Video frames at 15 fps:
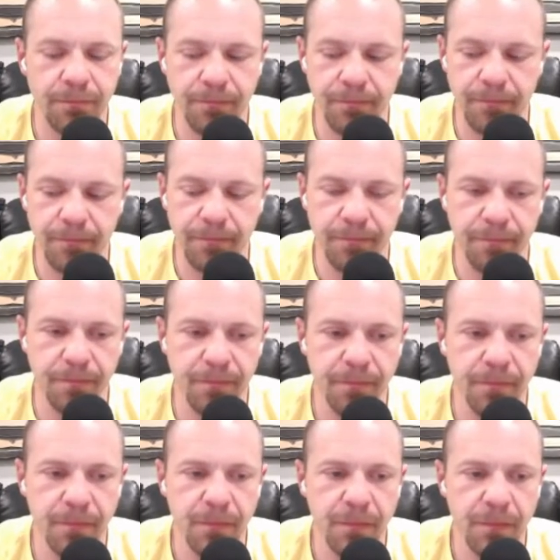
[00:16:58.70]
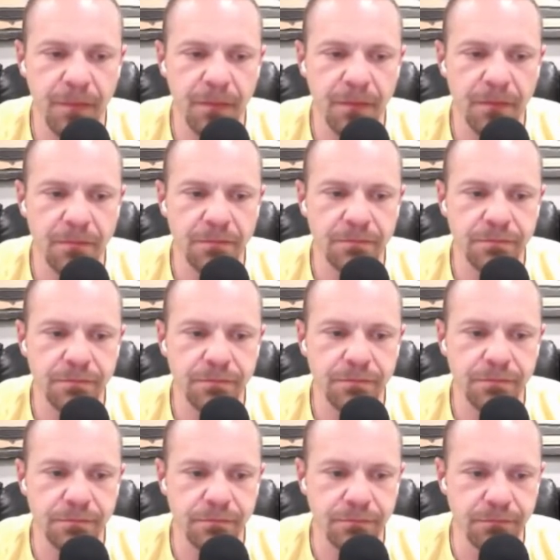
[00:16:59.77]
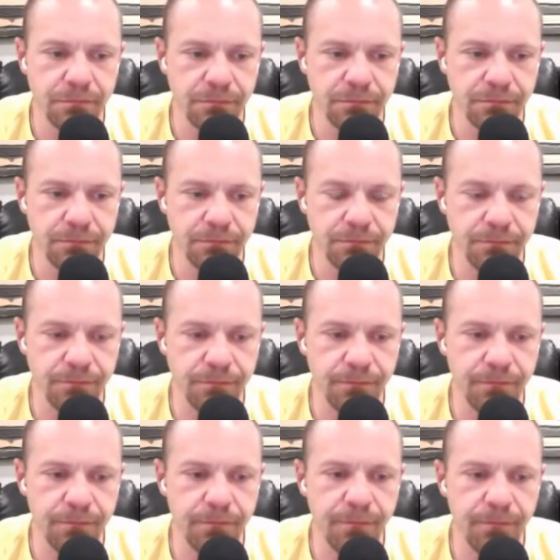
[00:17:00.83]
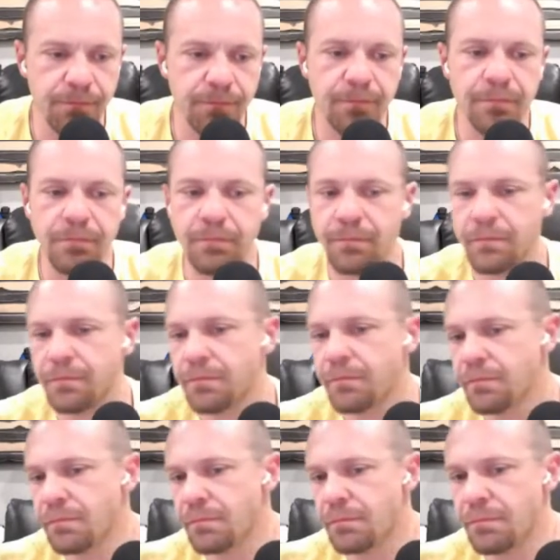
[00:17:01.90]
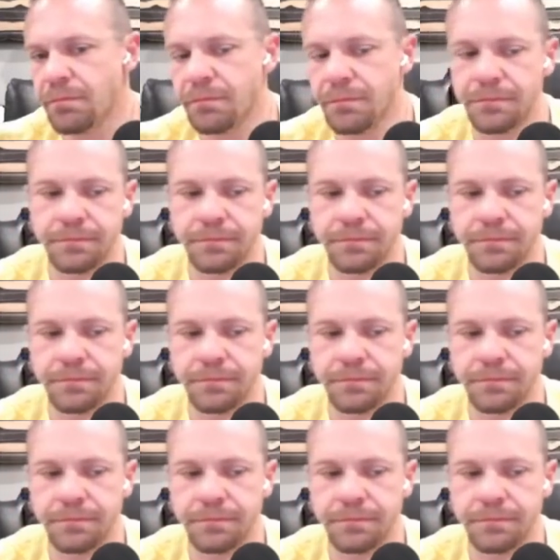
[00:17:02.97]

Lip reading: This person isn't speaking.